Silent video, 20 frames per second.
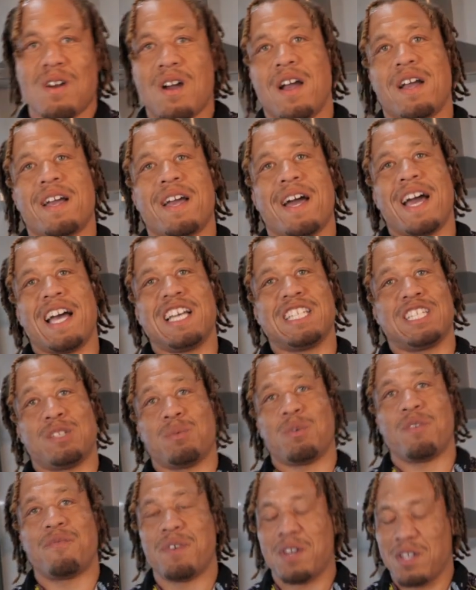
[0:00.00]
right, guys, so
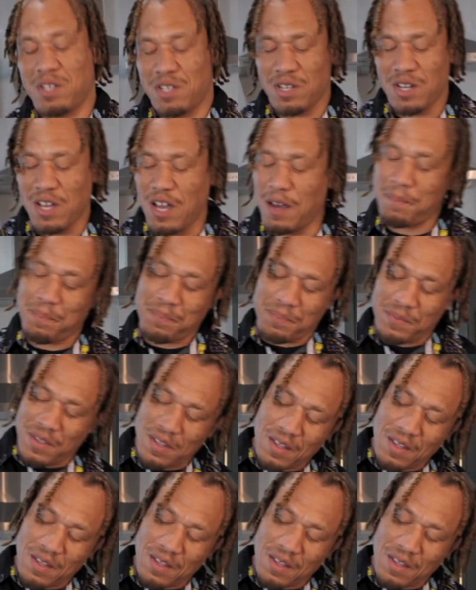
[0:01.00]
we're finishing up.